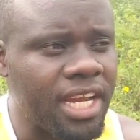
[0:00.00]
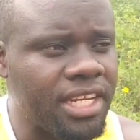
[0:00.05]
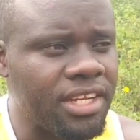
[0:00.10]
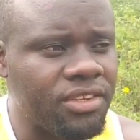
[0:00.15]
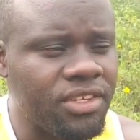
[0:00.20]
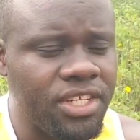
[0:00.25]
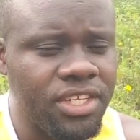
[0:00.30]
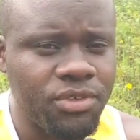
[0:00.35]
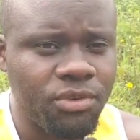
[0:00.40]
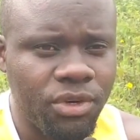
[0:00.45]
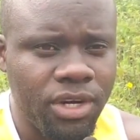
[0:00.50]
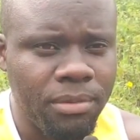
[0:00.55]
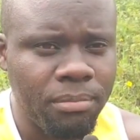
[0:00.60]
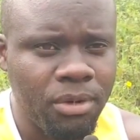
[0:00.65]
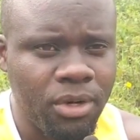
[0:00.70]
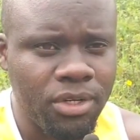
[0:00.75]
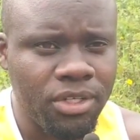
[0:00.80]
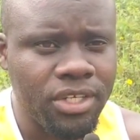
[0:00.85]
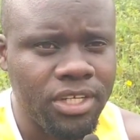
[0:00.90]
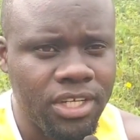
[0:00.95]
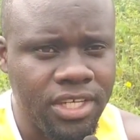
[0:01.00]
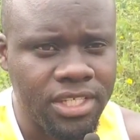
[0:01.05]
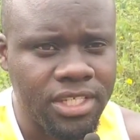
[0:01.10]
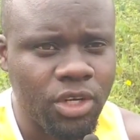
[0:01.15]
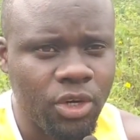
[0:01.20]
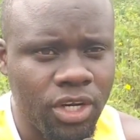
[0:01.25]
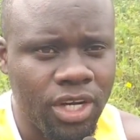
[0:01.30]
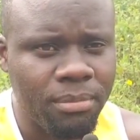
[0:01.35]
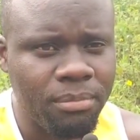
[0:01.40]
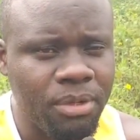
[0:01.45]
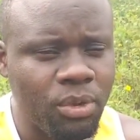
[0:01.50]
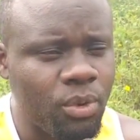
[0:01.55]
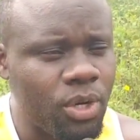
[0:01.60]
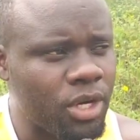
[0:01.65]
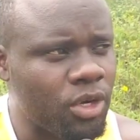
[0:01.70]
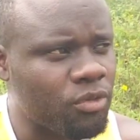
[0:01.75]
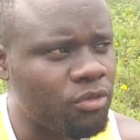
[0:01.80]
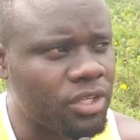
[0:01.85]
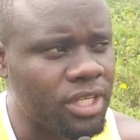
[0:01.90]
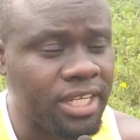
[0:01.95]
and this Raymond is gonna be
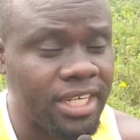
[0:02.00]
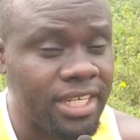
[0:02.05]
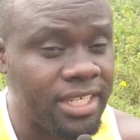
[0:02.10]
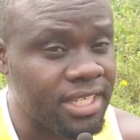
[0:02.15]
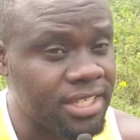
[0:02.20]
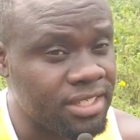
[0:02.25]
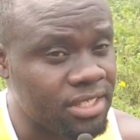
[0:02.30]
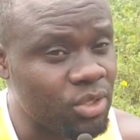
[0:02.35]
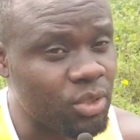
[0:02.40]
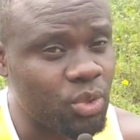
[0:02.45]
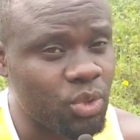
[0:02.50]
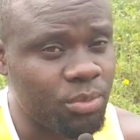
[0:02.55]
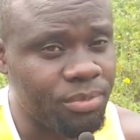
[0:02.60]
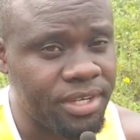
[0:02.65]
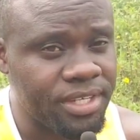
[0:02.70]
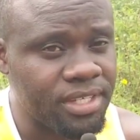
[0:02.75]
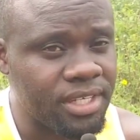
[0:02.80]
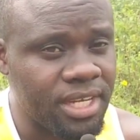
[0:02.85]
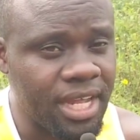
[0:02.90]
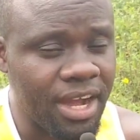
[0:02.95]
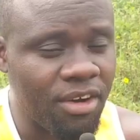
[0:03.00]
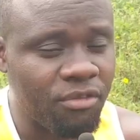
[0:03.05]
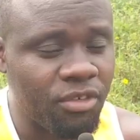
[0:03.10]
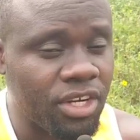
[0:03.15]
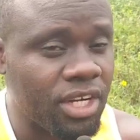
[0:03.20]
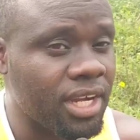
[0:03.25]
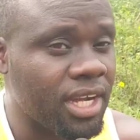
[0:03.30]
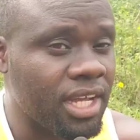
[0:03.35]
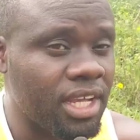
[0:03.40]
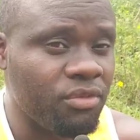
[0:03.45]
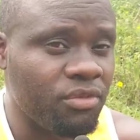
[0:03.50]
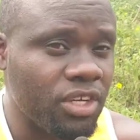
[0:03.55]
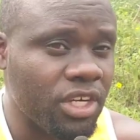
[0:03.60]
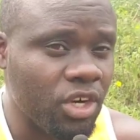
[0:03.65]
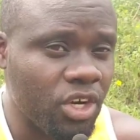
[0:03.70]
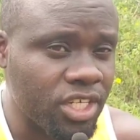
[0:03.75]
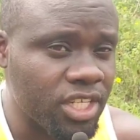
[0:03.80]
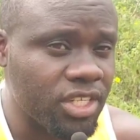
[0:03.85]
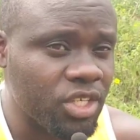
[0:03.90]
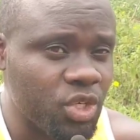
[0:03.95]
one of the greatest YouTubers in Africa if he
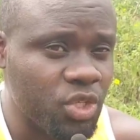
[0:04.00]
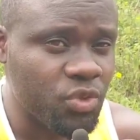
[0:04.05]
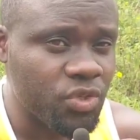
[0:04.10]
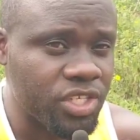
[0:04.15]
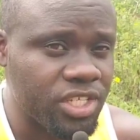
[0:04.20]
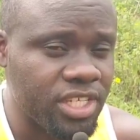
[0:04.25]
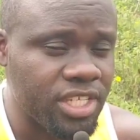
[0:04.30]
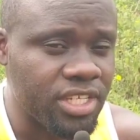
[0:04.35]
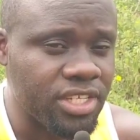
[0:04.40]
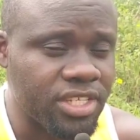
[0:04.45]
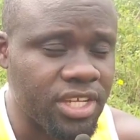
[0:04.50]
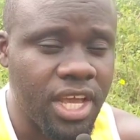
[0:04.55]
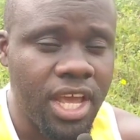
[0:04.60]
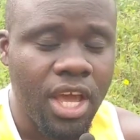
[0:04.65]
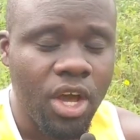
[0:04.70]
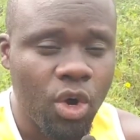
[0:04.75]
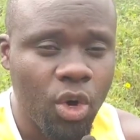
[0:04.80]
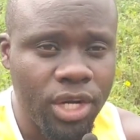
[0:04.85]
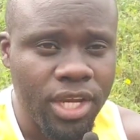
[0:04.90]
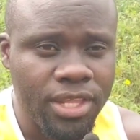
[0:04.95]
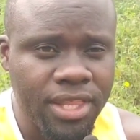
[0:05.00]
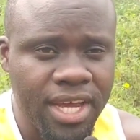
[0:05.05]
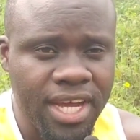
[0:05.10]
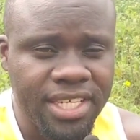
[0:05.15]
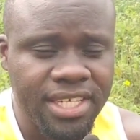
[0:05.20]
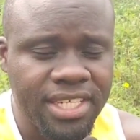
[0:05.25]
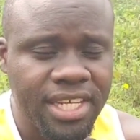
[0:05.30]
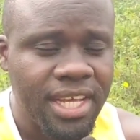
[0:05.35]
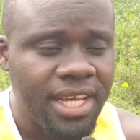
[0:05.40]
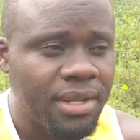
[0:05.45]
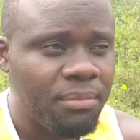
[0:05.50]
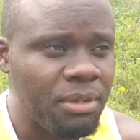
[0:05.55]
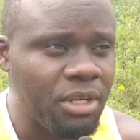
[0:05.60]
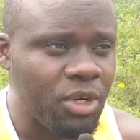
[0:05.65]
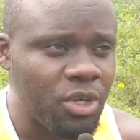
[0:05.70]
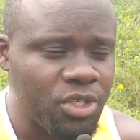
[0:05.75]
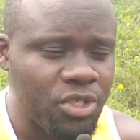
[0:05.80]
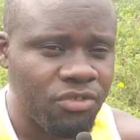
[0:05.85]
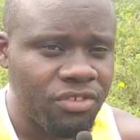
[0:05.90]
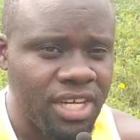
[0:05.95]
continues with this. Only that,
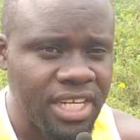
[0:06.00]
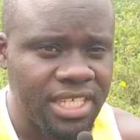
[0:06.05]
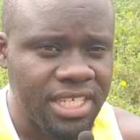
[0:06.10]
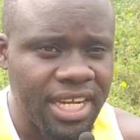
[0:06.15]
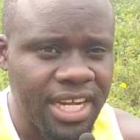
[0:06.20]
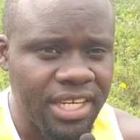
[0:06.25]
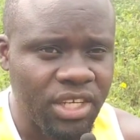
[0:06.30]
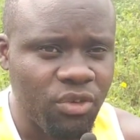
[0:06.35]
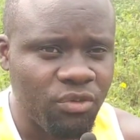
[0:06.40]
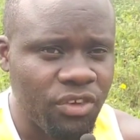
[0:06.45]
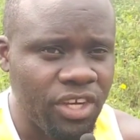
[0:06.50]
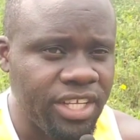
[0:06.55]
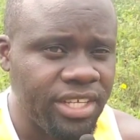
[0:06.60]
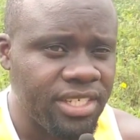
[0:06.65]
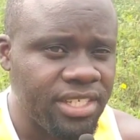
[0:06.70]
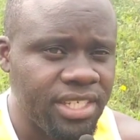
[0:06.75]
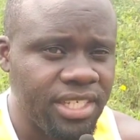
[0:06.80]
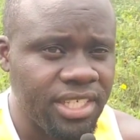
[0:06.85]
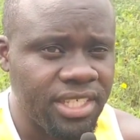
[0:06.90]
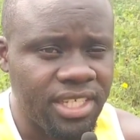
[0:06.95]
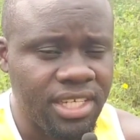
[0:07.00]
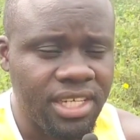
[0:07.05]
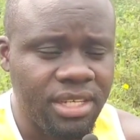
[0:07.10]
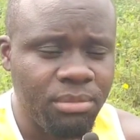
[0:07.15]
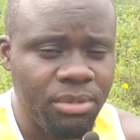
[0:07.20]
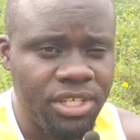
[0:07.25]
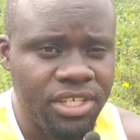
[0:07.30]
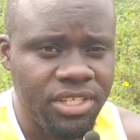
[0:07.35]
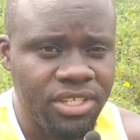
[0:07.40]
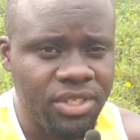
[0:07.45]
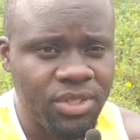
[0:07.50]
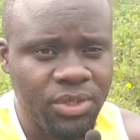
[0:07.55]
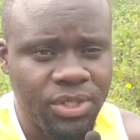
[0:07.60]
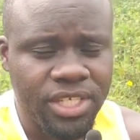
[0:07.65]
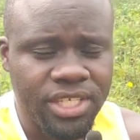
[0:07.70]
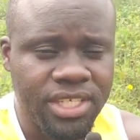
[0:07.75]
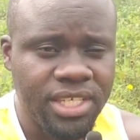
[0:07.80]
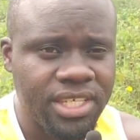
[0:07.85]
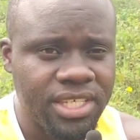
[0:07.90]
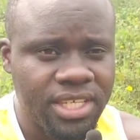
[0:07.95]
because of that kind of editing, it limits you,
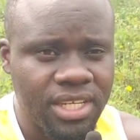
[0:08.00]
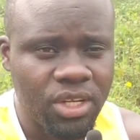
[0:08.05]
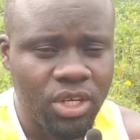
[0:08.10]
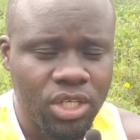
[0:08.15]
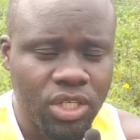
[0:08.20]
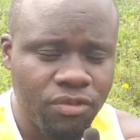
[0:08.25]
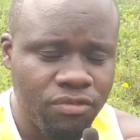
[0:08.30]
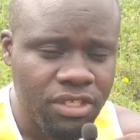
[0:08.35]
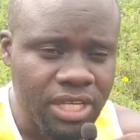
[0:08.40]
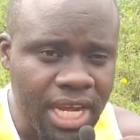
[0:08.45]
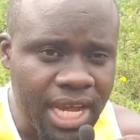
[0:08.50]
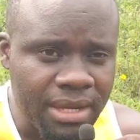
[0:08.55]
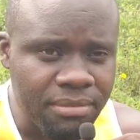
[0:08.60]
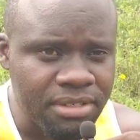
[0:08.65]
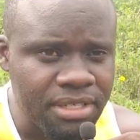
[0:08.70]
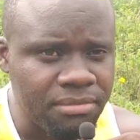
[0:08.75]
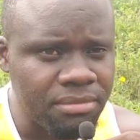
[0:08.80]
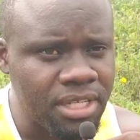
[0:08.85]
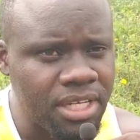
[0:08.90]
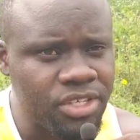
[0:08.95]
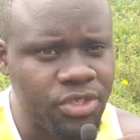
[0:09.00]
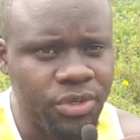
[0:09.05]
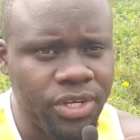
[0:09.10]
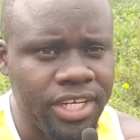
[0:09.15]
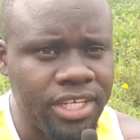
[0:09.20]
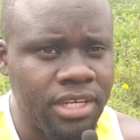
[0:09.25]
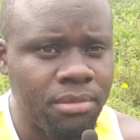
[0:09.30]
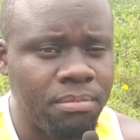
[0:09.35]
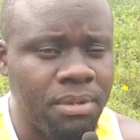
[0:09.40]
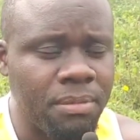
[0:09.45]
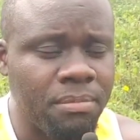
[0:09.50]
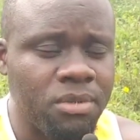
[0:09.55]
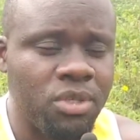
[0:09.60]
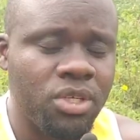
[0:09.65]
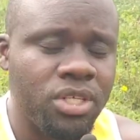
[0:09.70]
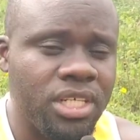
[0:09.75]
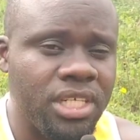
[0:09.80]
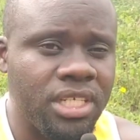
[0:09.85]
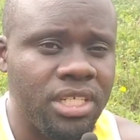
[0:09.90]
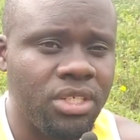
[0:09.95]
it takes a lot of time. Sometimes you end up
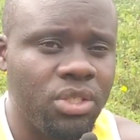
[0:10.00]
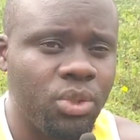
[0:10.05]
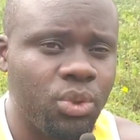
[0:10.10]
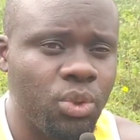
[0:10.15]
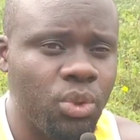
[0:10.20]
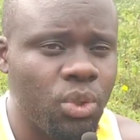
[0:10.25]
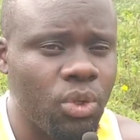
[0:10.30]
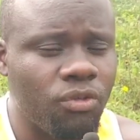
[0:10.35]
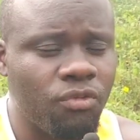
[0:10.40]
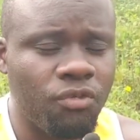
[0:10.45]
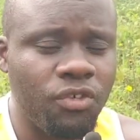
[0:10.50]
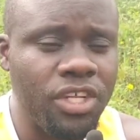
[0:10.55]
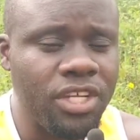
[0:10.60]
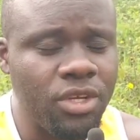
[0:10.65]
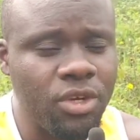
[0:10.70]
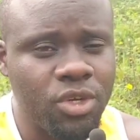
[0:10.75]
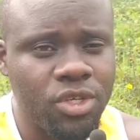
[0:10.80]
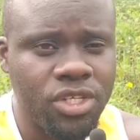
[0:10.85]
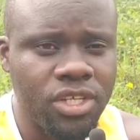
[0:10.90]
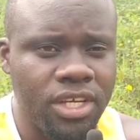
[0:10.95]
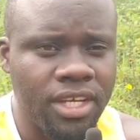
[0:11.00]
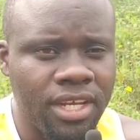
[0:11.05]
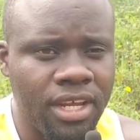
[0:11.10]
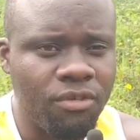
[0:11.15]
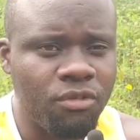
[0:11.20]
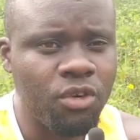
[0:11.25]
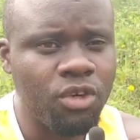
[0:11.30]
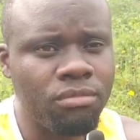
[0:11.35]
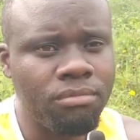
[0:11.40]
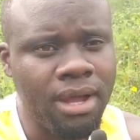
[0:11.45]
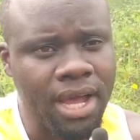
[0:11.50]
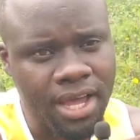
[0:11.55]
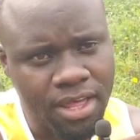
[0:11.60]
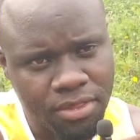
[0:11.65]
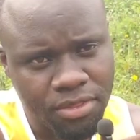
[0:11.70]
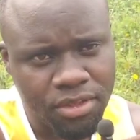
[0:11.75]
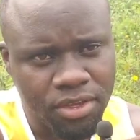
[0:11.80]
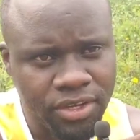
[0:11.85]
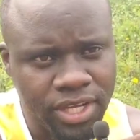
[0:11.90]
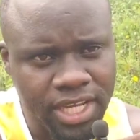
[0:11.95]
uploading two videos in a full
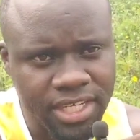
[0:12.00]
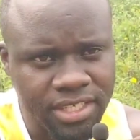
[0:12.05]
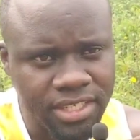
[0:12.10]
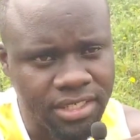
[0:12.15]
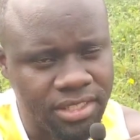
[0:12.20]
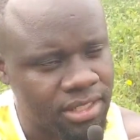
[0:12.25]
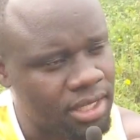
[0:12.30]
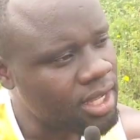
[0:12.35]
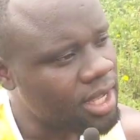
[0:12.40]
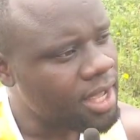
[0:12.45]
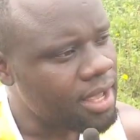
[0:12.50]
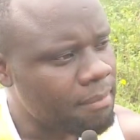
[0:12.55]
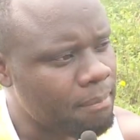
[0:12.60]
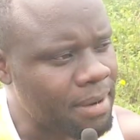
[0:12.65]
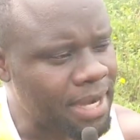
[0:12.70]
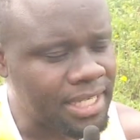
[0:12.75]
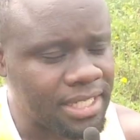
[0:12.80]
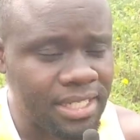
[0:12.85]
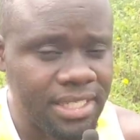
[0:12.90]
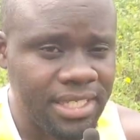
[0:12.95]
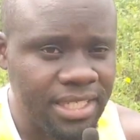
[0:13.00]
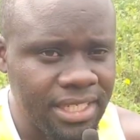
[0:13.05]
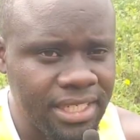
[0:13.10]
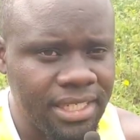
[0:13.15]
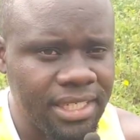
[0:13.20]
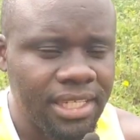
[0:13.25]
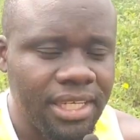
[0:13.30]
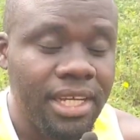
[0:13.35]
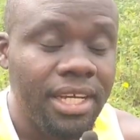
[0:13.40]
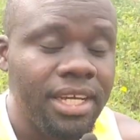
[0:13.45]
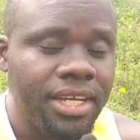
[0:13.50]
month, you get it. But still,